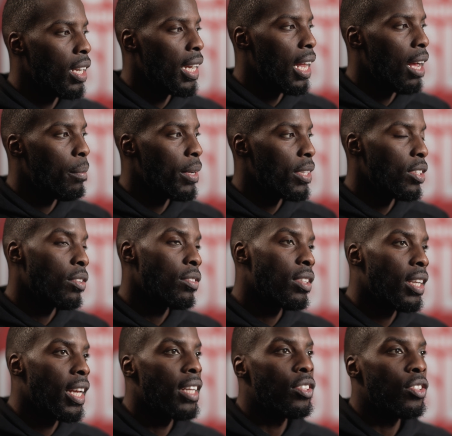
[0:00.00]
allow myself
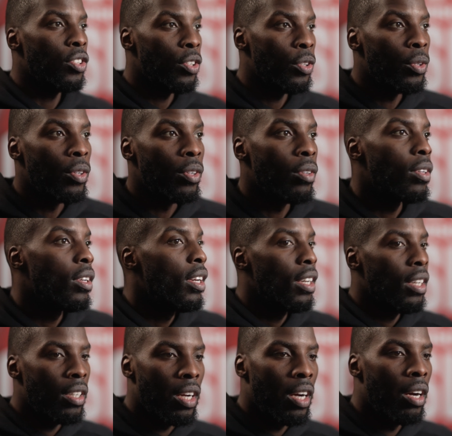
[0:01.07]
to get too,
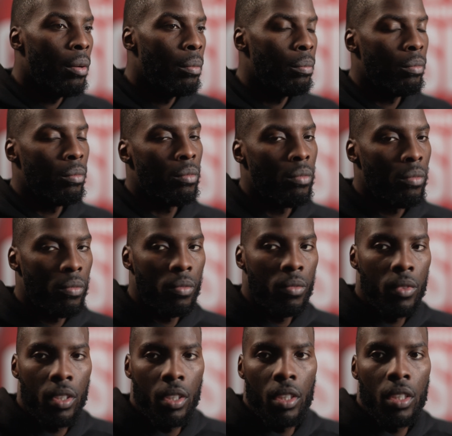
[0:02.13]

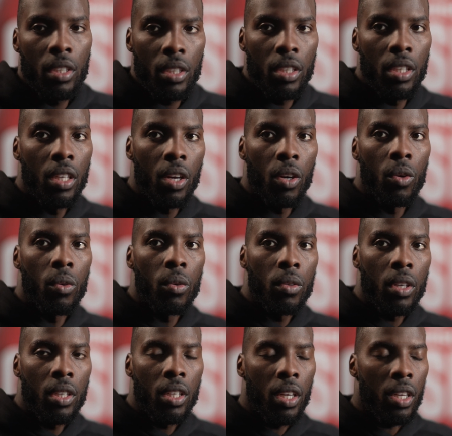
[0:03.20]
you know,
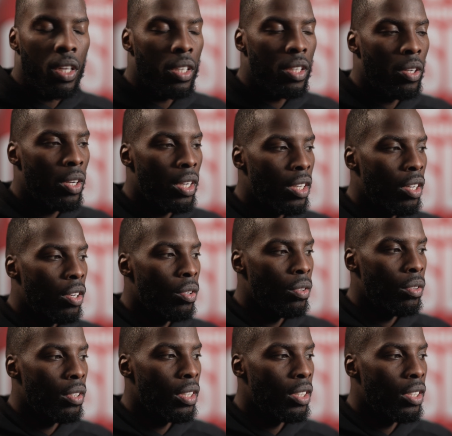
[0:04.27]
I don't know.